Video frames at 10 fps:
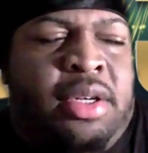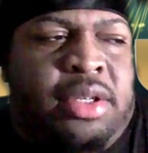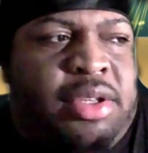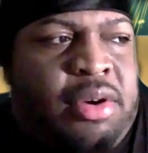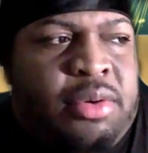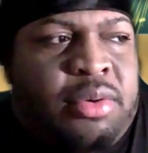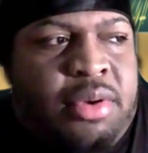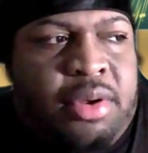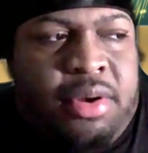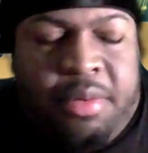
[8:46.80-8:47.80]
So
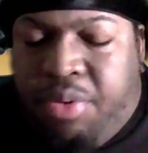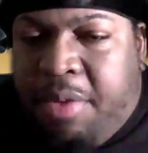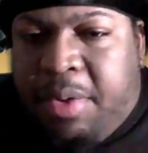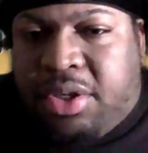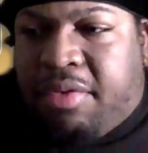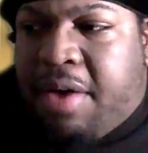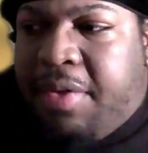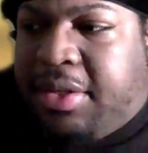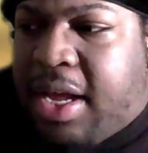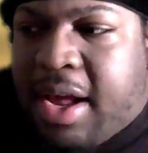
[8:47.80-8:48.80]
pretty much around
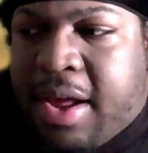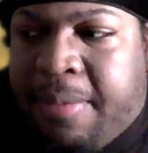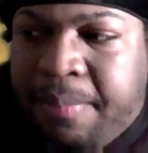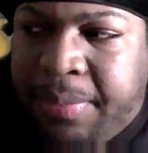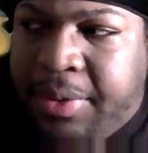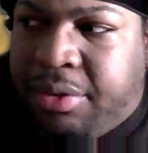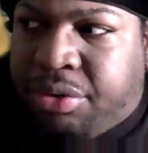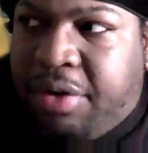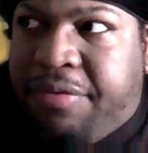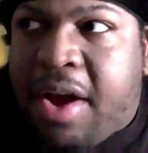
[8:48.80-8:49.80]
the time
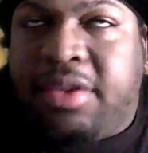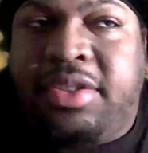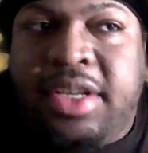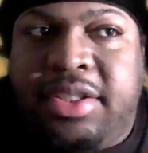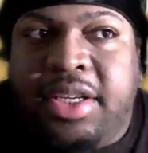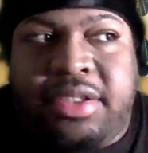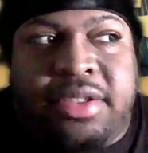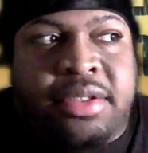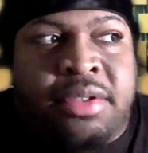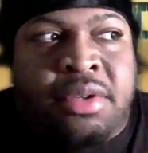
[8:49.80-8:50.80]
Street Fighter 6
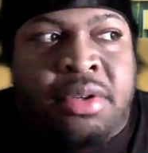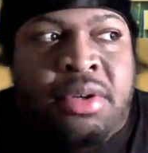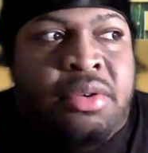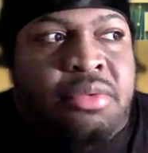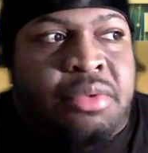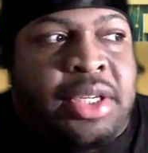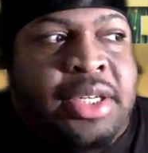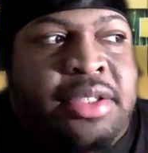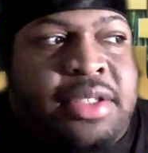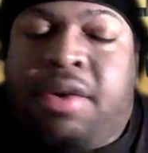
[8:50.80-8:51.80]
gets
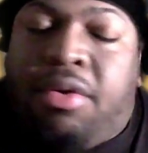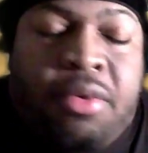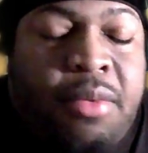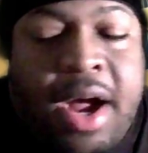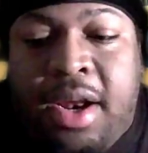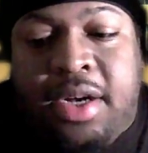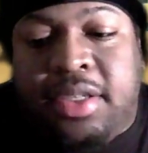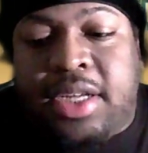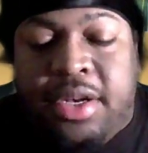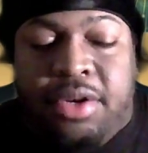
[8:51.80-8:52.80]
released. I don't know why they
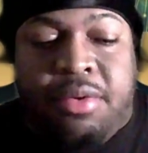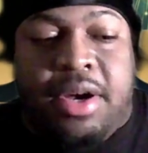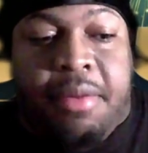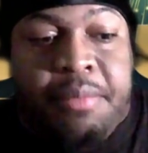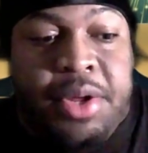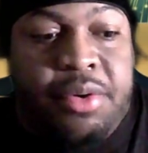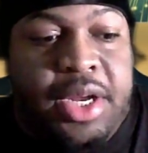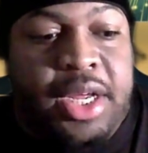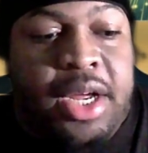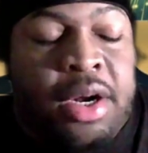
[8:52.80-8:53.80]
decided to do it in the middle of
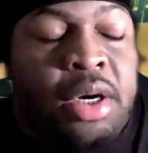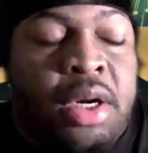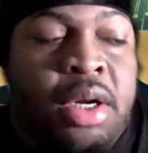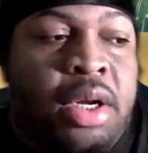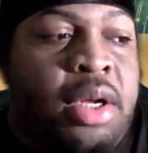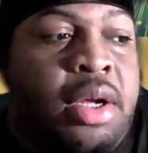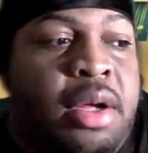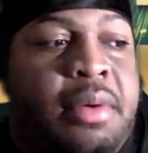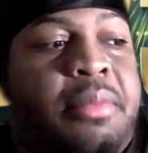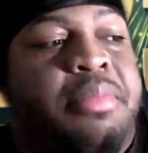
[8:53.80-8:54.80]
the year.
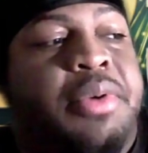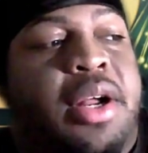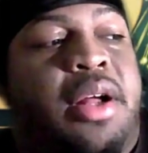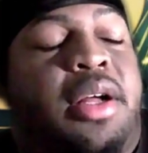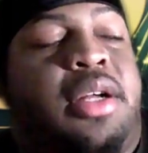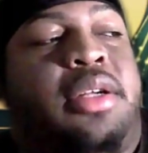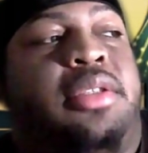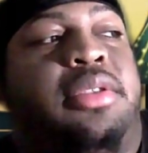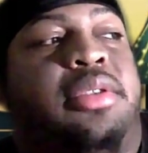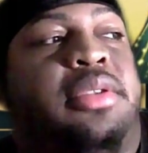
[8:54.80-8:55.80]
But uh
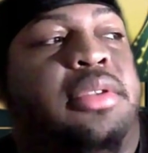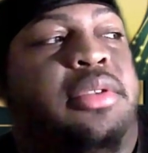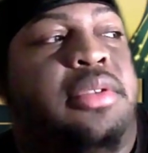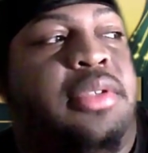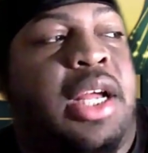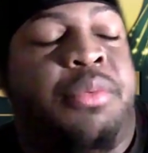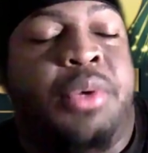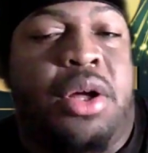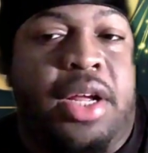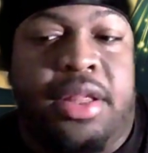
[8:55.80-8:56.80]
yeah,
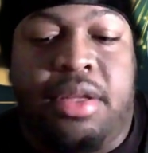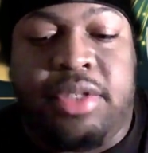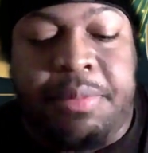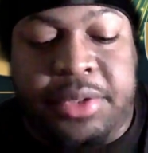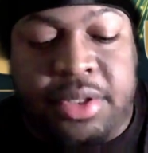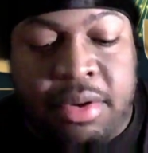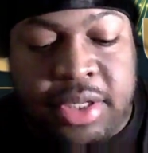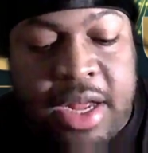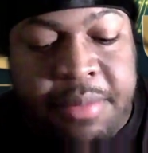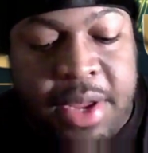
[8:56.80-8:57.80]
we're gonna get those
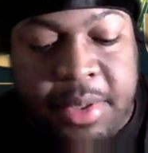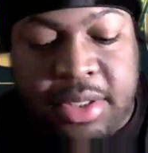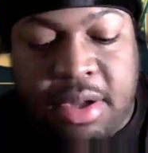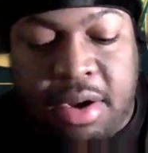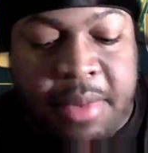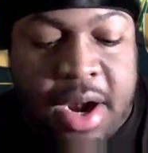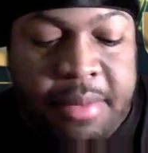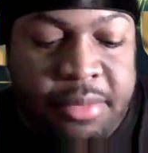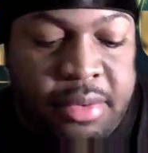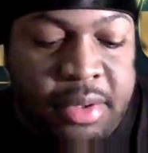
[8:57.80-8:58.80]
episodes and I'll be able to talk about
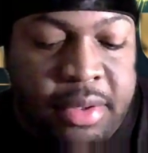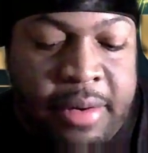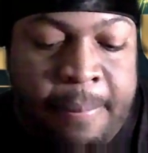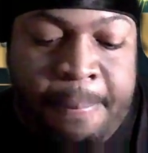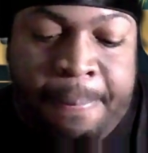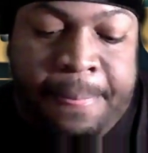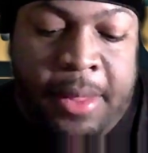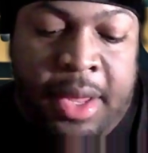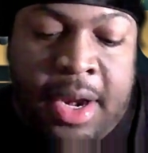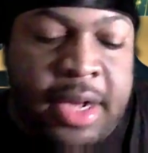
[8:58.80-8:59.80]
it more.
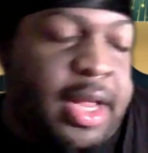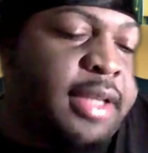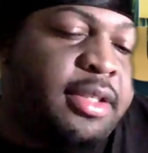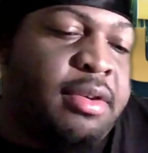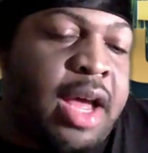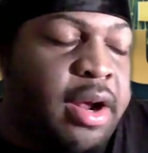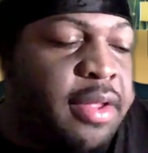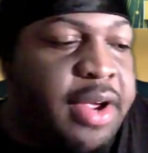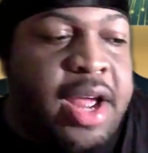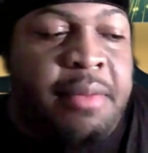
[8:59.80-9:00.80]
And I, I still got
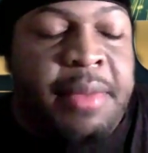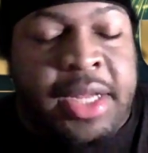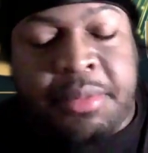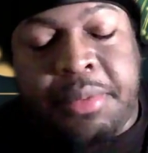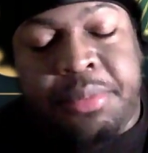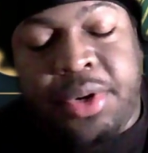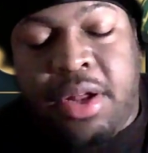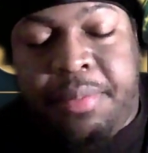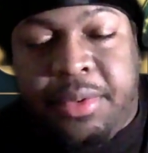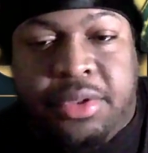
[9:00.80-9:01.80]
other animes I'm gonna
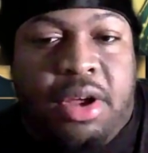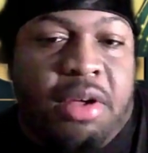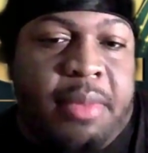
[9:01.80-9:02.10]
bring up and talk